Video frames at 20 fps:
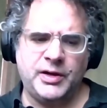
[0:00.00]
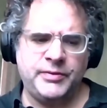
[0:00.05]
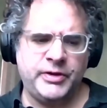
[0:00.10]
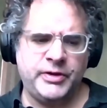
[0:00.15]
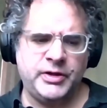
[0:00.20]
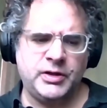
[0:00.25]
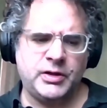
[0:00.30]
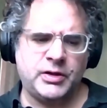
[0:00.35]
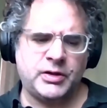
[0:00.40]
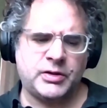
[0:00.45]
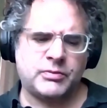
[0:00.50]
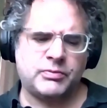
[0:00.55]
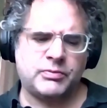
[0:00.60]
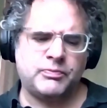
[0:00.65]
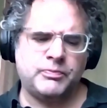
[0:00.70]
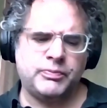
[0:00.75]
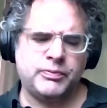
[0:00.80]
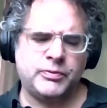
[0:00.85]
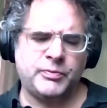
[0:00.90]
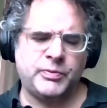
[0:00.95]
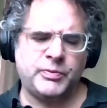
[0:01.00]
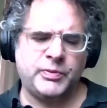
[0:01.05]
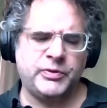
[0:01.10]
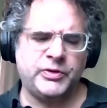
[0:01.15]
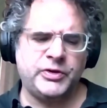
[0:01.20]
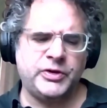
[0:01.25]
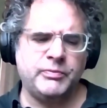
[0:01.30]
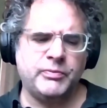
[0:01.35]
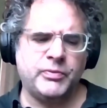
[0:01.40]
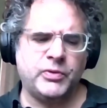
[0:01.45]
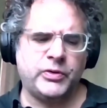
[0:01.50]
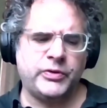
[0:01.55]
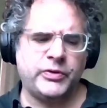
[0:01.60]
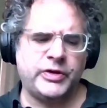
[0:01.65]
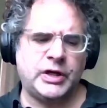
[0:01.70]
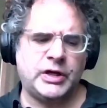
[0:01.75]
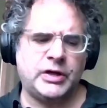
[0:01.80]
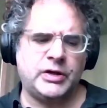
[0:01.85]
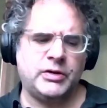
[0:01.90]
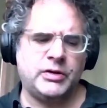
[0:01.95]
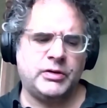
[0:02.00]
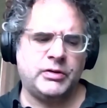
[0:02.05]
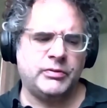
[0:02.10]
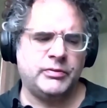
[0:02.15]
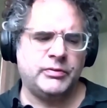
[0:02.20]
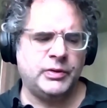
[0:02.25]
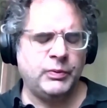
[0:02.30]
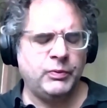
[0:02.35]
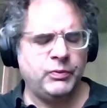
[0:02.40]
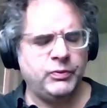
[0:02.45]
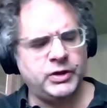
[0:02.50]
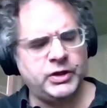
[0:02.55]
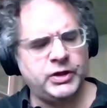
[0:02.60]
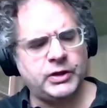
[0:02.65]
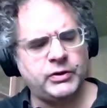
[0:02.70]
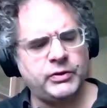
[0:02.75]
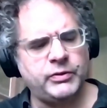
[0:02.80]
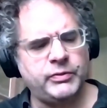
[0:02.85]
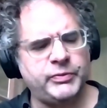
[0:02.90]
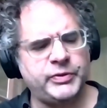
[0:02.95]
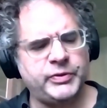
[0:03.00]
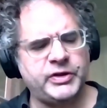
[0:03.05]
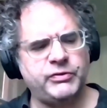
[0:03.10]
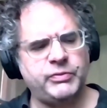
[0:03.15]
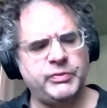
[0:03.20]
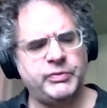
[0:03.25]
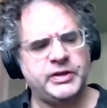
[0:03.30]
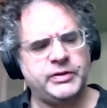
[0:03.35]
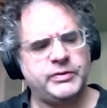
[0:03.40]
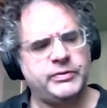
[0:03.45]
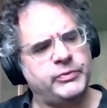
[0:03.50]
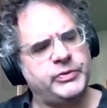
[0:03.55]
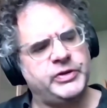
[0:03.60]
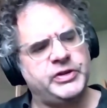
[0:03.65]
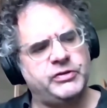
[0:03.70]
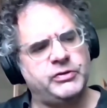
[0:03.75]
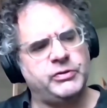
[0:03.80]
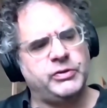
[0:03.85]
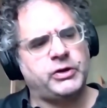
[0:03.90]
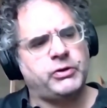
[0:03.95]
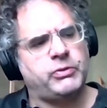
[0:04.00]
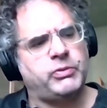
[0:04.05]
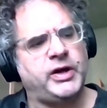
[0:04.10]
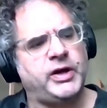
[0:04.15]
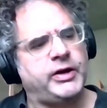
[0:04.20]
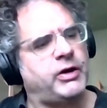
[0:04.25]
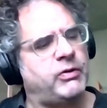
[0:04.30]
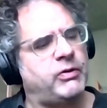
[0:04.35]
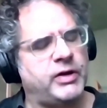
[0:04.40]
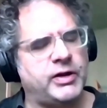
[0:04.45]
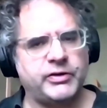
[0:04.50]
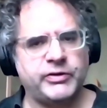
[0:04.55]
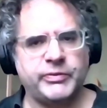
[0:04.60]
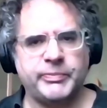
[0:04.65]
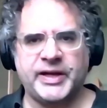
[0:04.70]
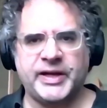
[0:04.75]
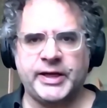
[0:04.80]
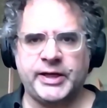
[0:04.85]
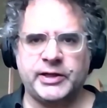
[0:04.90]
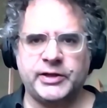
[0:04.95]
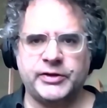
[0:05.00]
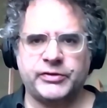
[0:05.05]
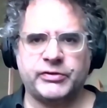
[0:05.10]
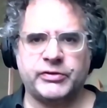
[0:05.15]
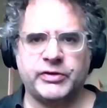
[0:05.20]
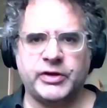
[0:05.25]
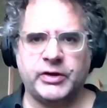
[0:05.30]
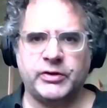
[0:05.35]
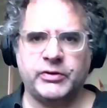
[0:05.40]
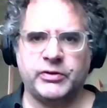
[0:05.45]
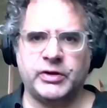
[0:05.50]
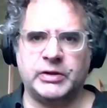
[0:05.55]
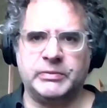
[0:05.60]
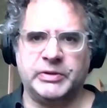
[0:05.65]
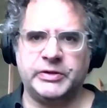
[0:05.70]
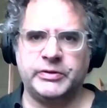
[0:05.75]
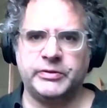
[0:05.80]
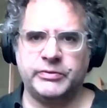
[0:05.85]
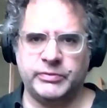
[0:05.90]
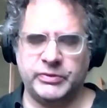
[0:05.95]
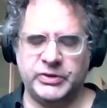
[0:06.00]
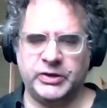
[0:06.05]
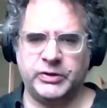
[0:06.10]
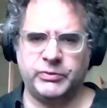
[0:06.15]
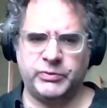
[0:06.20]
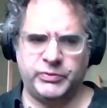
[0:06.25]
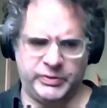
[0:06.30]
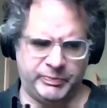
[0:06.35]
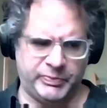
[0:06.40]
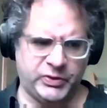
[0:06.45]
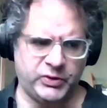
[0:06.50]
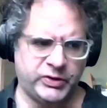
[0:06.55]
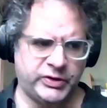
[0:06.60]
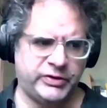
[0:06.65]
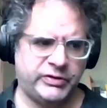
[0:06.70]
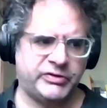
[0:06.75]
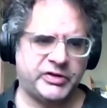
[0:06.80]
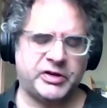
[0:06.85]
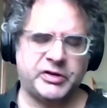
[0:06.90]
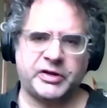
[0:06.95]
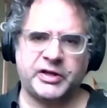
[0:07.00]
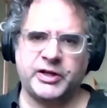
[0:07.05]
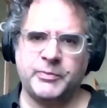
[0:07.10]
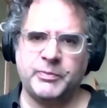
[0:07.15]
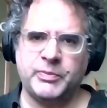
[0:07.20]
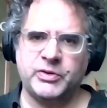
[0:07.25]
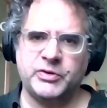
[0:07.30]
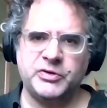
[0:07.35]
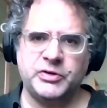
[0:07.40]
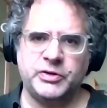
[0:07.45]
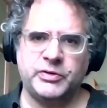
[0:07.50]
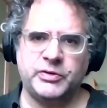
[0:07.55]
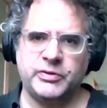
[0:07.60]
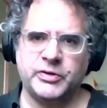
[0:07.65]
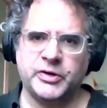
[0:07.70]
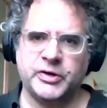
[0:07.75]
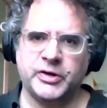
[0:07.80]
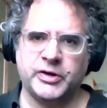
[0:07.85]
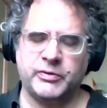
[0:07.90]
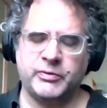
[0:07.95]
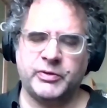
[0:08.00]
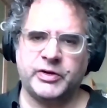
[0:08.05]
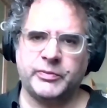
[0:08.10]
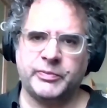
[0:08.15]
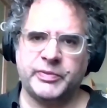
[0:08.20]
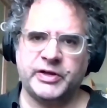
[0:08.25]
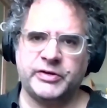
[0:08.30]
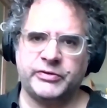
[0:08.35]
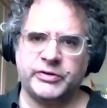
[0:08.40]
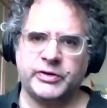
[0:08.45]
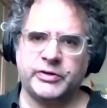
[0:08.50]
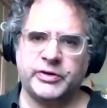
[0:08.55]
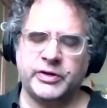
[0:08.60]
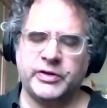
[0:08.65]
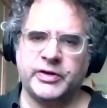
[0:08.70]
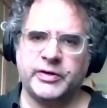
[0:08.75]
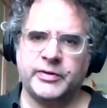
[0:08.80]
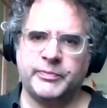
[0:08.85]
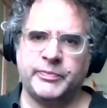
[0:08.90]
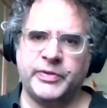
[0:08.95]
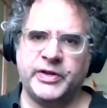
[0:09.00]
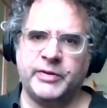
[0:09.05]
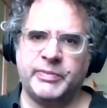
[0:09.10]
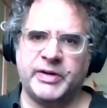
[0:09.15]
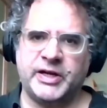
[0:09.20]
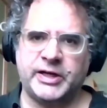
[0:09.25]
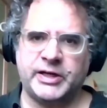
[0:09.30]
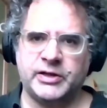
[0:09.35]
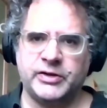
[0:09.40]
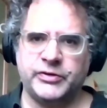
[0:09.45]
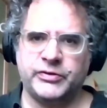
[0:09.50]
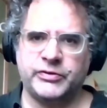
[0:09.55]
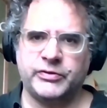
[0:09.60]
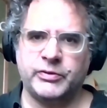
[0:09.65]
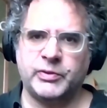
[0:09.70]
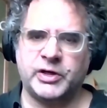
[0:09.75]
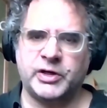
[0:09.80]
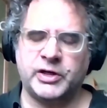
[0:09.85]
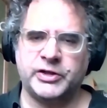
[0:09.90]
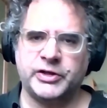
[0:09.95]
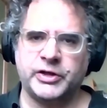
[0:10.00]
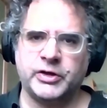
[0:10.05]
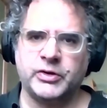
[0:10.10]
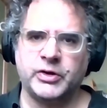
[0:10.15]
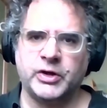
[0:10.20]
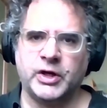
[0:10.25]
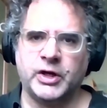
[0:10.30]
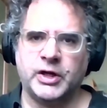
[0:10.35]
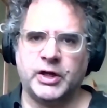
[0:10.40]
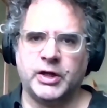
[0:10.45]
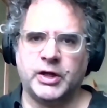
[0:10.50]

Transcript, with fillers: I think probably more than well because we we do acquire quite a lot of backlists now. I mean, you know, we bought an entire company. Uh, well, basically their their backlist a while ago.